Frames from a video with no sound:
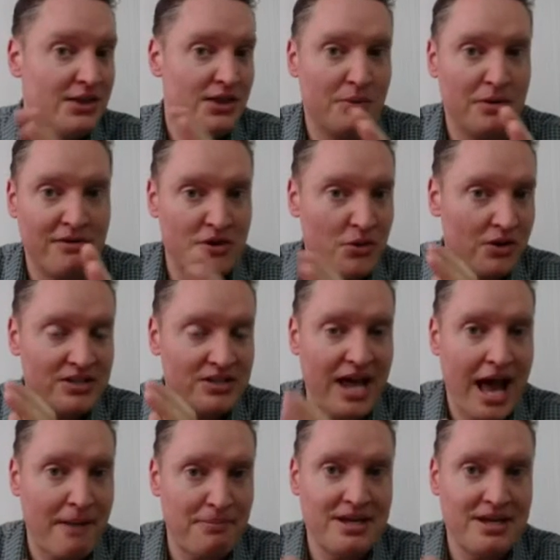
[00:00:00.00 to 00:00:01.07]
The reviewer is
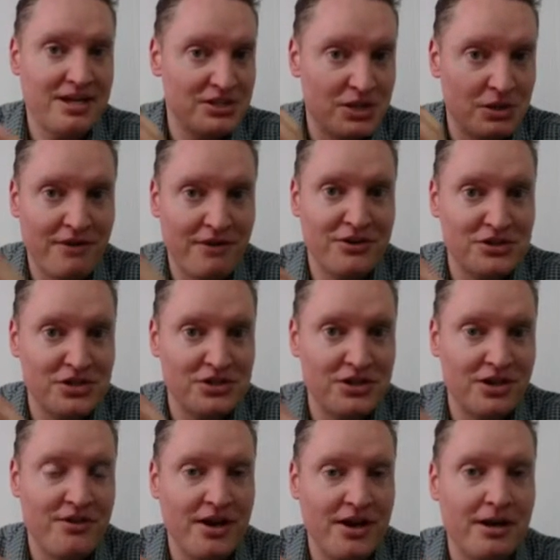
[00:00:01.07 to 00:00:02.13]
happy because the references
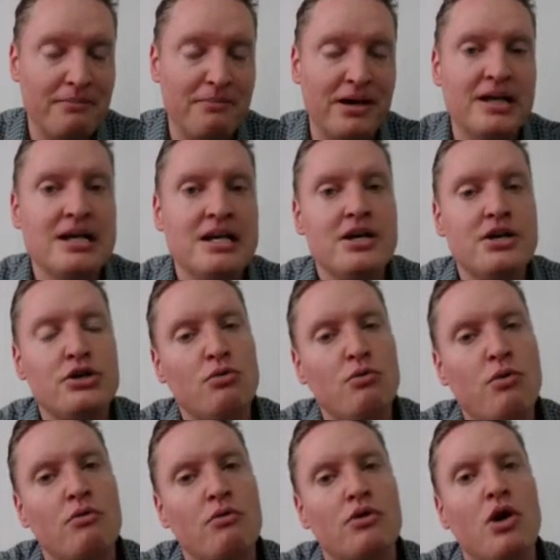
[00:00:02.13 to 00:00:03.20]
are there, but you
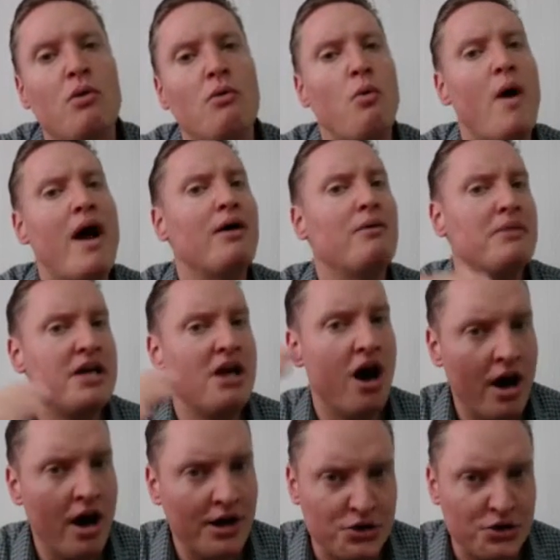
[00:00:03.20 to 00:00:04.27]
won't go well
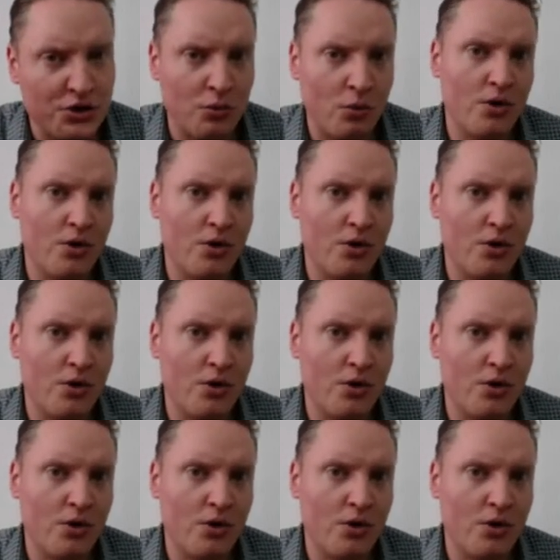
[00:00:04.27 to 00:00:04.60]
beyond your